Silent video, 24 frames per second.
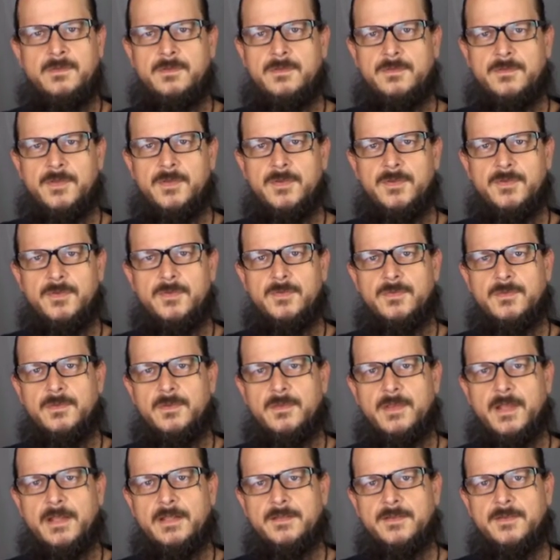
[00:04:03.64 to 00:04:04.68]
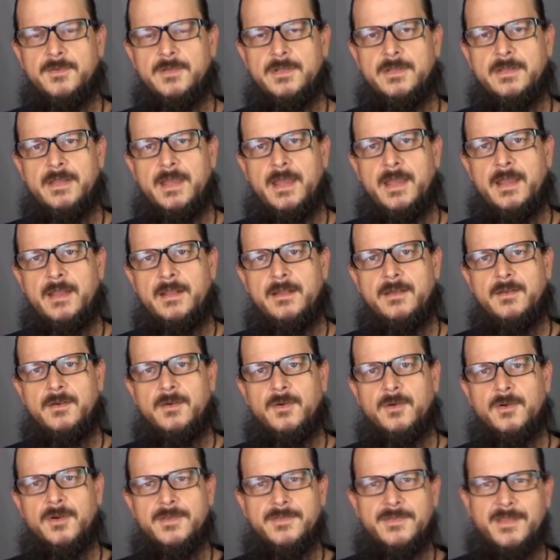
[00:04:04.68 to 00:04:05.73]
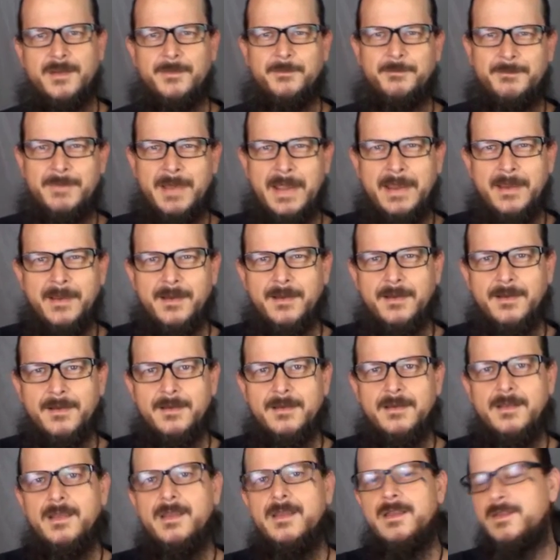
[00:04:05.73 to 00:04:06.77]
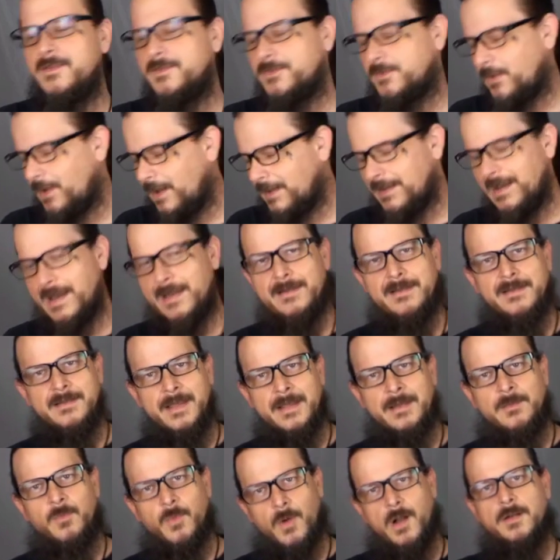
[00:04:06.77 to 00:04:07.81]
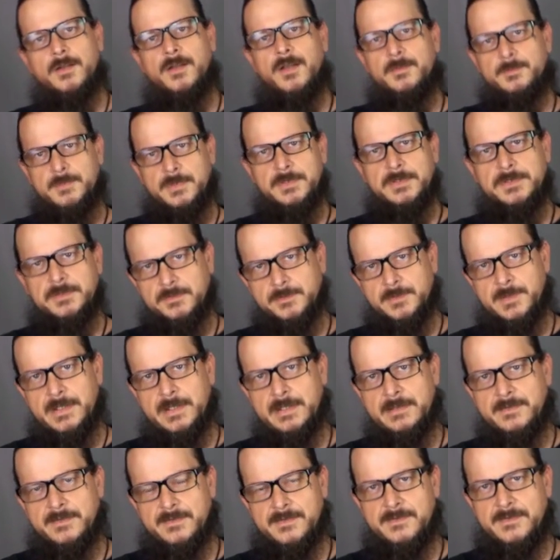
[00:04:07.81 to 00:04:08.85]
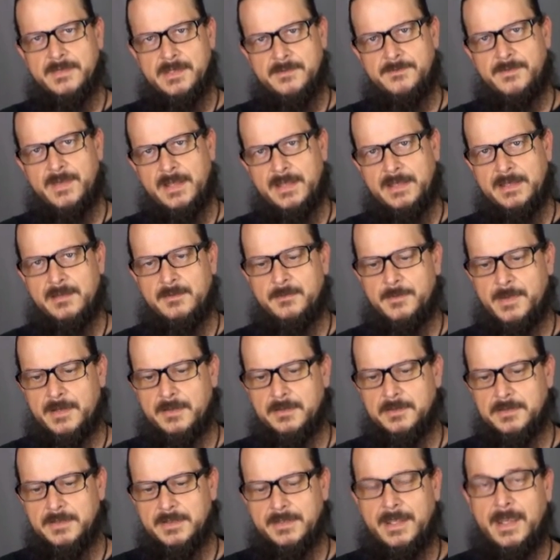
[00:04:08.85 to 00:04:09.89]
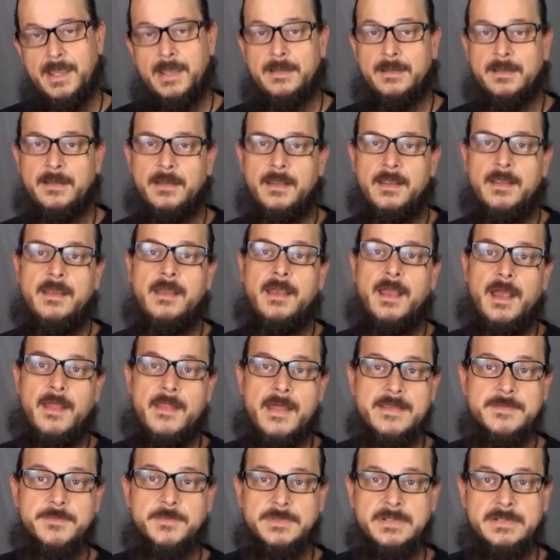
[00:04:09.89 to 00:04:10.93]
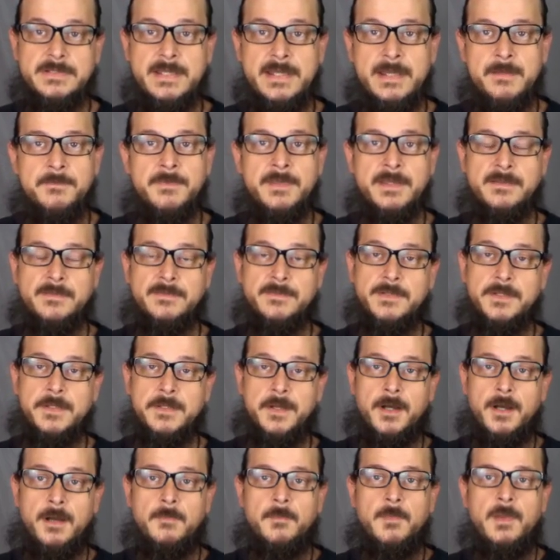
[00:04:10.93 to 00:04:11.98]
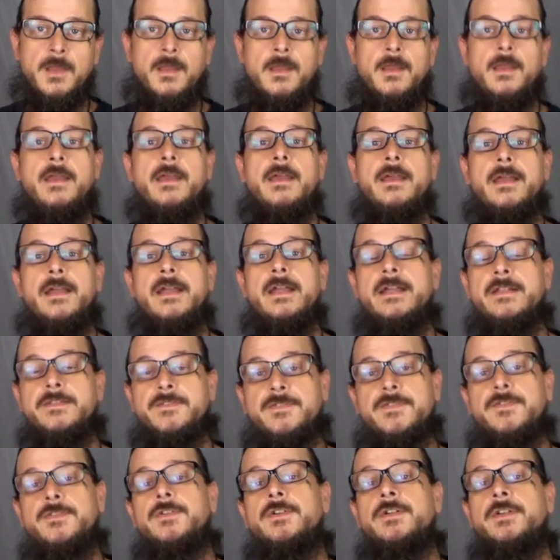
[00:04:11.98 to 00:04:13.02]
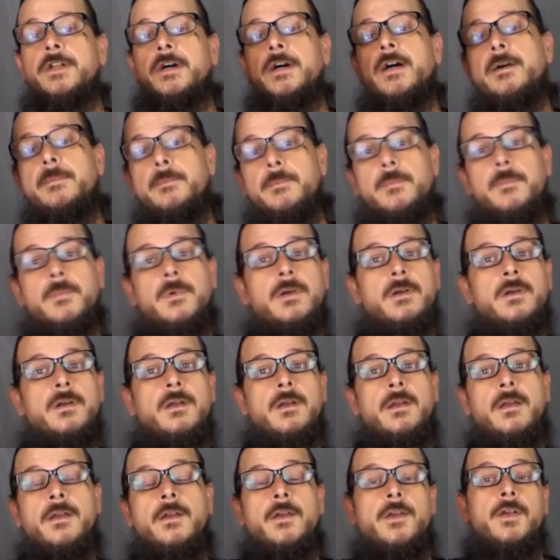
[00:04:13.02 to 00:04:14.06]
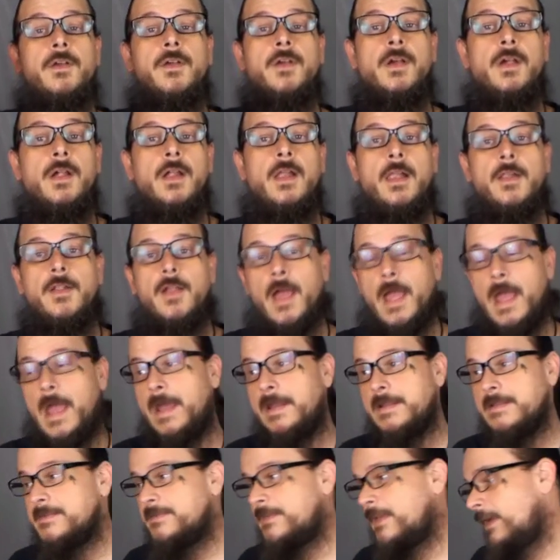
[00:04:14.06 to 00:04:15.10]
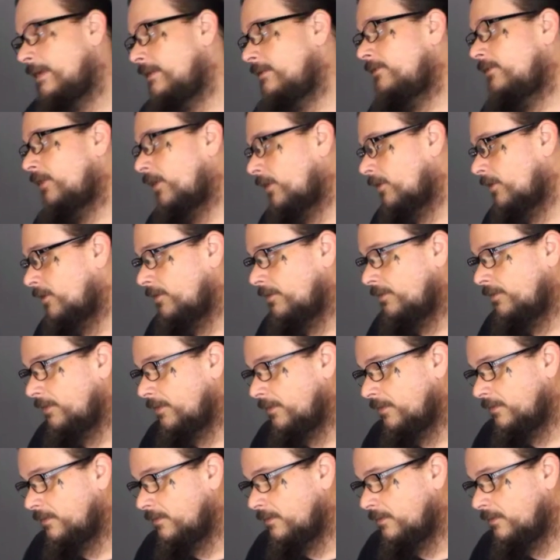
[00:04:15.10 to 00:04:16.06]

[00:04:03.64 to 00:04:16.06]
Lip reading: dude like doing that? Or is that a bear? So I kind of like walked up a little bit to see if I could get a better look at it. And that's when the damn thing stood up. It stood up, had its head turned,